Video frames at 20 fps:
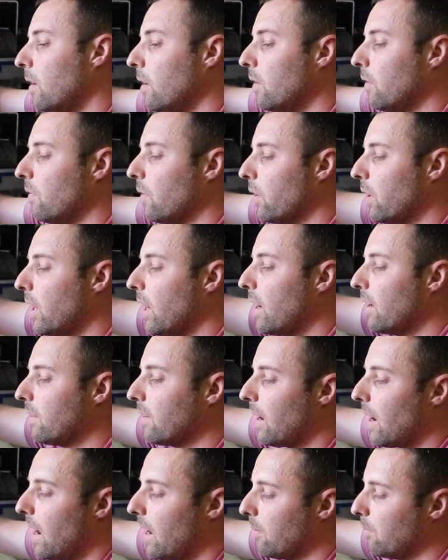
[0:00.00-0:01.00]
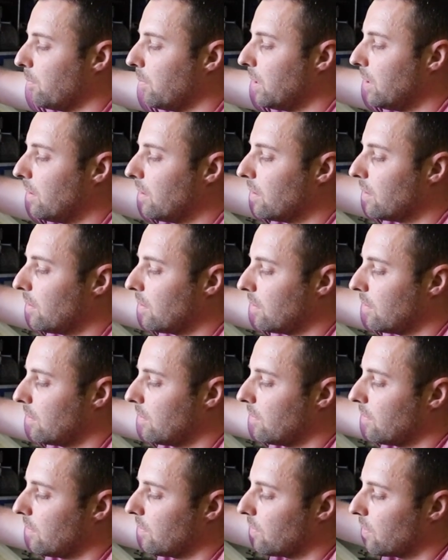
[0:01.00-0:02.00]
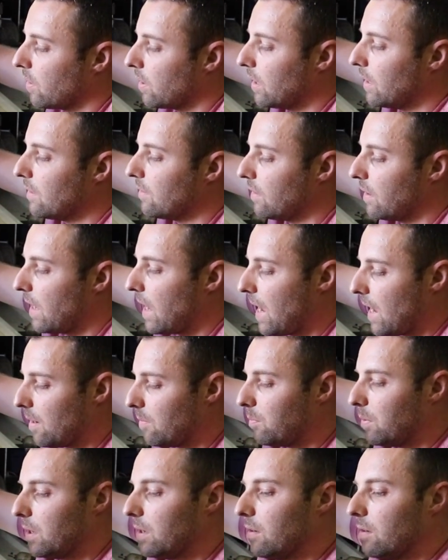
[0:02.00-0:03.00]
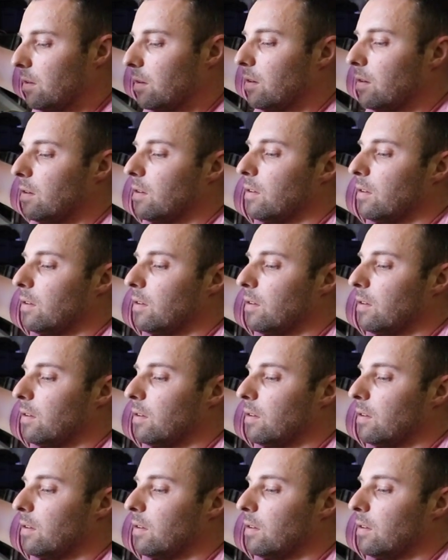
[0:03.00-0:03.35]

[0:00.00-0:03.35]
It's very hard to unbend it, it's very easy to add bend.